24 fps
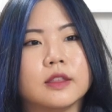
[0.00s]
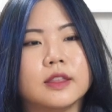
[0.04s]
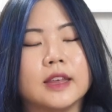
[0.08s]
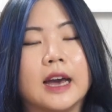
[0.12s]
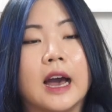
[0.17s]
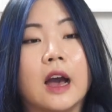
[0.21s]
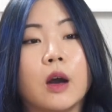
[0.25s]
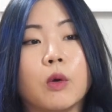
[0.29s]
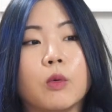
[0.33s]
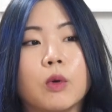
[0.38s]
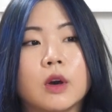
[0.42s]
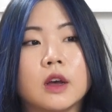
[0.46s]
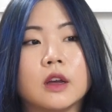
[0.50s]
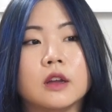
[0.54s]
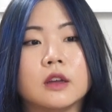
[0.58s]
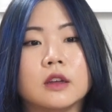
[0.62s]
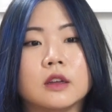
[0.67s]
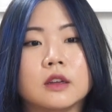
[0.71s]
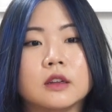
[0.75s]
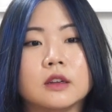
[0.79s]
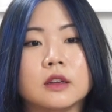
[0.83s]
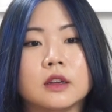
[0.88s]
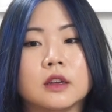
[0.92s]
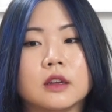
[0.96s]
That
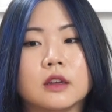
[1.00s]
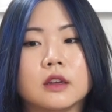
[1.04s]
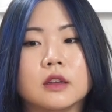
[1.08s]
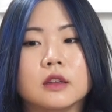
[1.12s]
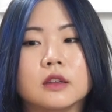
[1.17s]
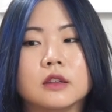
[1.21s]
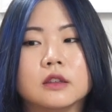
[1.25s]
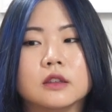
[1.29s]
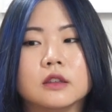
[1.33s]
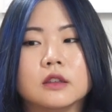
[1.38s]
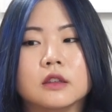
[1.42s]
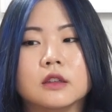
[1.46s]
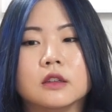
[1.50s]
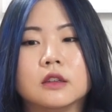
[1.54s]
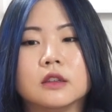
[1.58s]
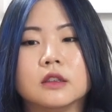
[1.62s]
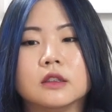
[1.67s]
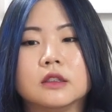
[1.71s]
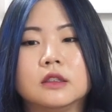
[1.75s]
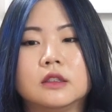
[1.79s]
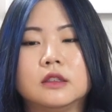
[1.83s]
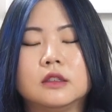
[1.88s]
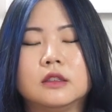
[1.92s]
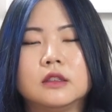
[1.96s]
one
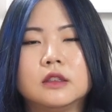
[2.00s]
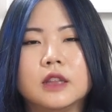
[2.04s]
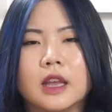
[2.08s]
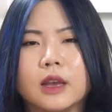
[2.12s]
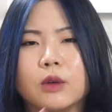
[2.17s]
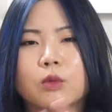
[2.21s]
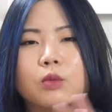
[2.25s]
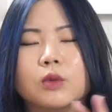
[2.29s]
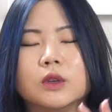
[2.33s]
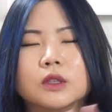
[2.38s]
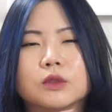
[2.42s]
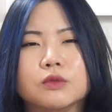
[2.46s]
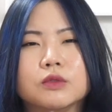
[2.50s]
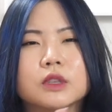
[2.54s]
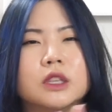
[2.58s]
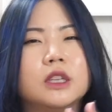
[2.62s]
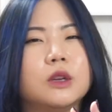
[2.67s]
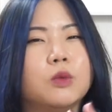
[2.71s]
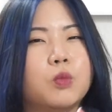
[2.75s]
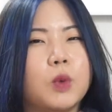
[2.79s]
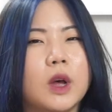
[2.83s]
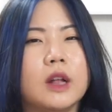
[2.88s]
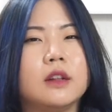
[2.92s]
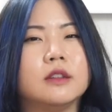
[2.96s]
was really
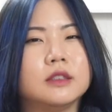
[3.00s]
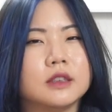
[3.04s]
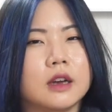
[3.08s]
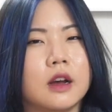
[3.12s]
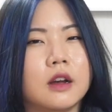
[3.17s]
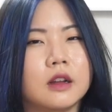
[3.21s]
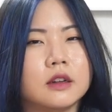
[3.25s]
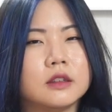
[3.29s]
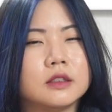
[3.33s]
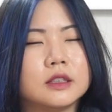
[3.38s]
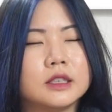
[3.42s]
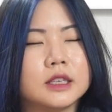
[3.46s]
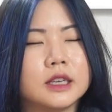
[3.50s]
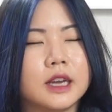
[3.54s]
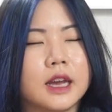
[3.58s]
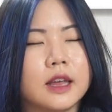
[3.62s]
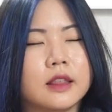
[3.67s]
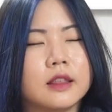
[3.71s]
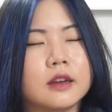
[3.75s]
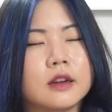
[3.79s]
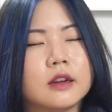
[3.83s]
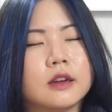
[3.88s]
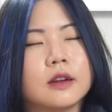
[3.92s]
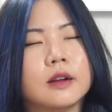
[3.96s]
well done
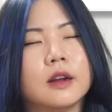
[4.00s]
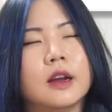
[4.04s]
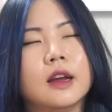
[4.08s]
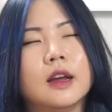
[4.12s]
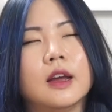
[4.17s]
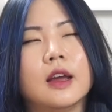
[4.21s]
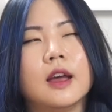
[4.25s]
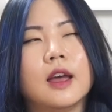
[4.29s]
together.